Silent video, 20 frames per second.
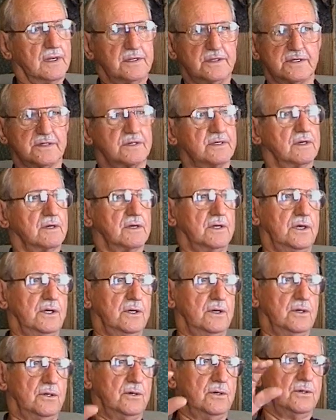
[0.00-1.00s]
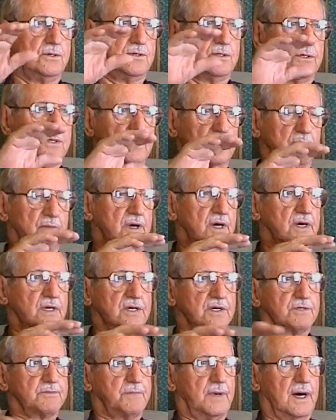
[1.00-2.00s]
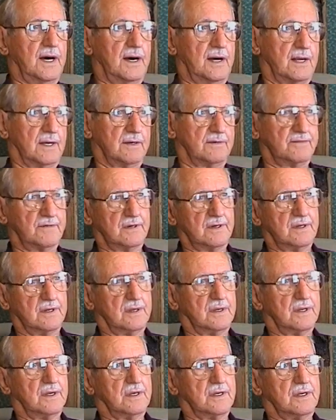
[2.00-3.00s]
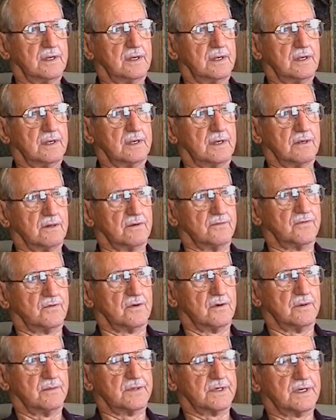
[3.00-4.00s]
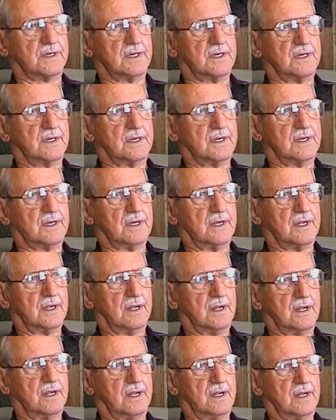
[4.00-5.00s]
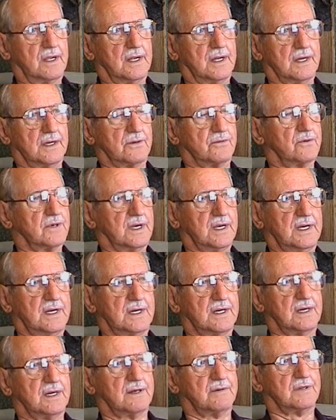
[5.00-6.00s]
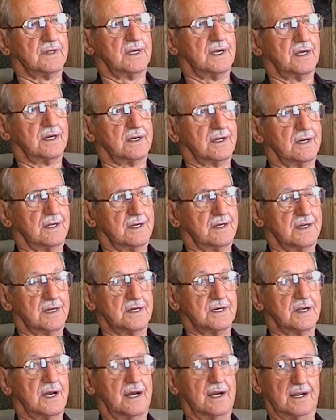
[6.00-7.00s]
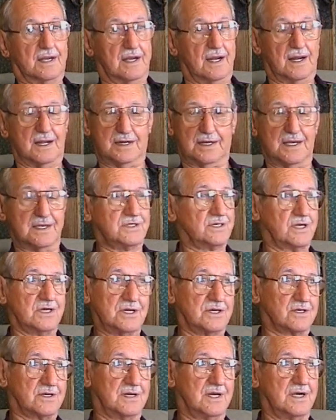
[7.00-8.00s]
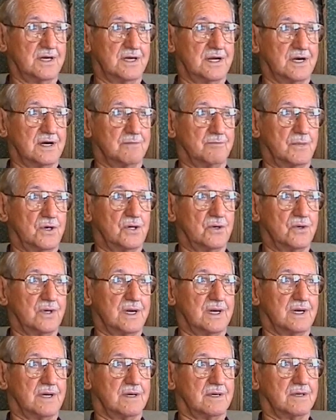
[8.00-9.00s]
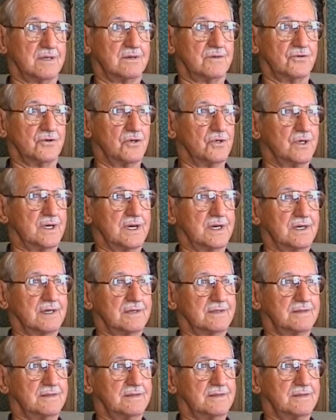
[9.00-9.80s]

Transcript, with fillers: just a huge, humongous pile of uniforms. And the rain and everything, and they, I, I guess they just laid there and molded and ruined.